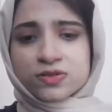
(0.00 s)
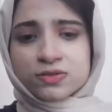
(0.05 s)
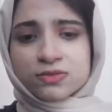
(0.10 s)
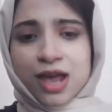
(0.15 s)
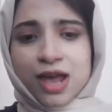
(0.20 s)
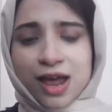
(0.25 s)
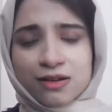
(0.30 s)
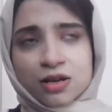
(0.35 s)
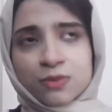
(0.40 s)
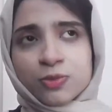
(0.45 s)

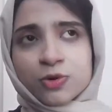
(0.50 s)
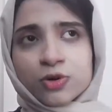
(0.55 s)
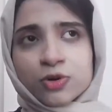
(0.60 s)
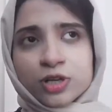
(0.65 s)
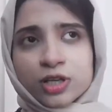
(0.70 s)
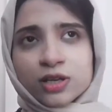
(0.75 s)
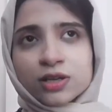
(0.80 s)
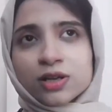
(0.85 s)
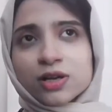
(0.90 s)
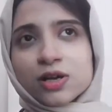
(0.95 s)
and
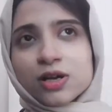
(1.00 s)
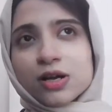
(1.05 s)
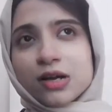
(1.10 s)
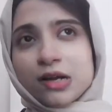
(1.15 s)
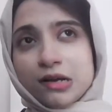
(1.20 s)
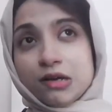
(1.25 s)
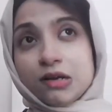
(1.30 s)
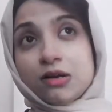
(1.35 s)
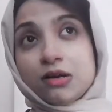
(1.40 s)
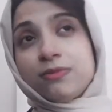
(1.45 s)
reporting,
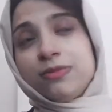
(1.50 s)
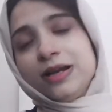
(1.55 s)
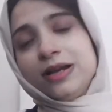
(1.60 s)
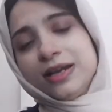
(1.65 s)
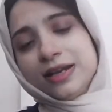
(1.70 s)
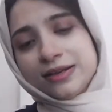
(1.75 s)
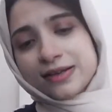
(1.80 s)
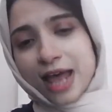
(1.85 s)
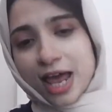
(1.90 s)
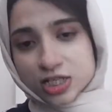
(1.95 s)
uh,
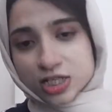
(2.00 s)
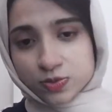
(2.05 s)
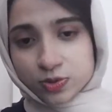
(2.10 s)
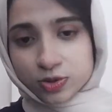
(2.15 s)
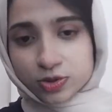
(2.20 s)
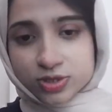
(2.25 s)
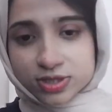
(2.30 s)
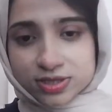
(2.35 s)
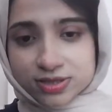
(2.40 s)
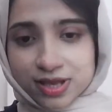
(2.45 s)
building
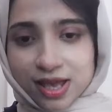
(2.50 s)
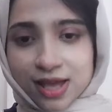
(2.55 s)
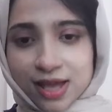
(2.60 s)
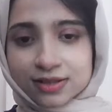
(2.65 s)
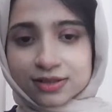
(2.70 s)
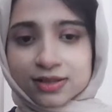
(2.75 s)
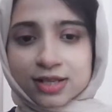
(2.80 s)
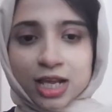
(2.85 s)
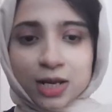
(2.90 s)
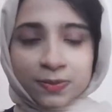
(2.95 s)
dashboards,
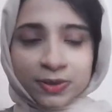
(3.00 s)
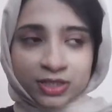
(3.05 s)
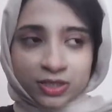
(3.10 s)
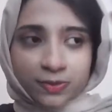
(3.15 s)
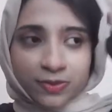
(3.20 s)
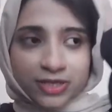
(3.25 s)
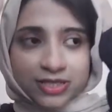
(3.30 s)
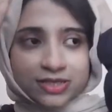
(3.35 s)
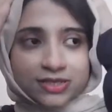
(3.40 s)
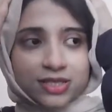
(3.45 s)
and helping the
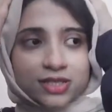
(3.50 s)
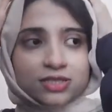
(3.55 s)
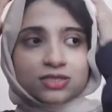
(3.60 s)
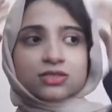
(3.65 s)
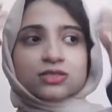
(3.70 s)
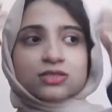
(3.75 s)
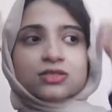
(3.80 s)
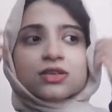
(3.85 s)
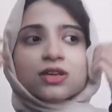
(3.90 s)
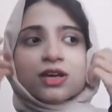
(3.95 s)

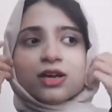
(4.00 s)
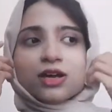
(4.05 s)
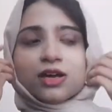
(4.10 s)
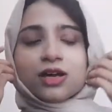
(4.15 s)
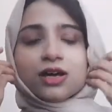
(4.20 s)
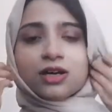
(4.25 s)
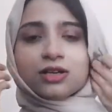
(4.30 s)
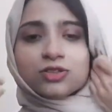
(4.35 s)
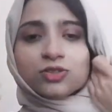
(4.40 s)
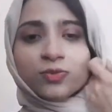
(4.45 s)
business
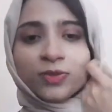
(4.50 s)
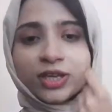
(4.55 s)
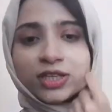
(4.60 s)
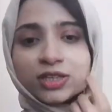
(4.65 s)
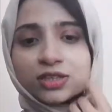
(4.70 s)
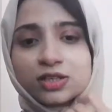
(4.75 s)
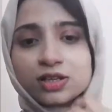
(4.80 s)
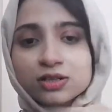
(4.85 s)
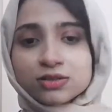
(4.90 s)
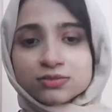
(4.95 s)
uh, to
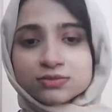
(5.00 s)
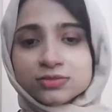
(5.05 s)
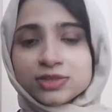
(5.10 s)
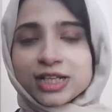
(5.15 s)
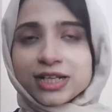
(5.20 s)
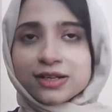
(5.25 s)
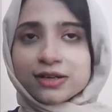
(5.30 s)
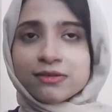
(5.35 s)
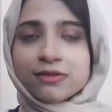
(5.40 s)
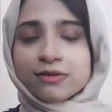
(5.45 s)
make the
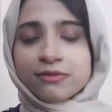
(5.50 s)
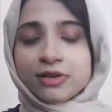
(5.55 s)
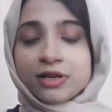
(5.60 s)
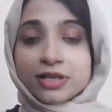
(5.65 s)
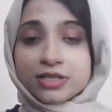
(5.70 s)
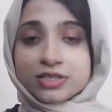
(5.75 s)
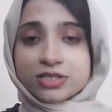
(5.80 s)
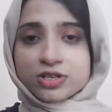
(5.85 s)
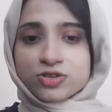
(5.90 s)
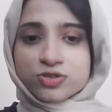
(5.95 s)
data driven
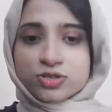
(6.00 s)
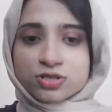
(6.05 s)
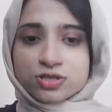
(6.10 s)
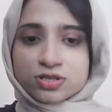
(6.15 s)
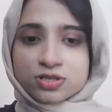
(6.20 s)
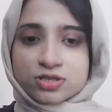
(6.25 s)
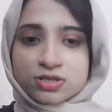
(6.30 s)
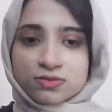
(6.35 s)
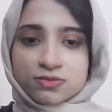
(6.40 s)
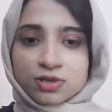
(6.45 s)

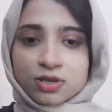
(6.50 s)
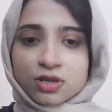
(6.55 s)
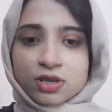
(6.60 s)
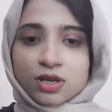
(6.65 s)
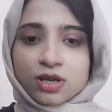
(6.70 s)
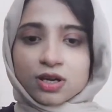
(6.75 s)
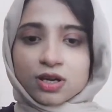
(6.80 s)
decisions. Yeah.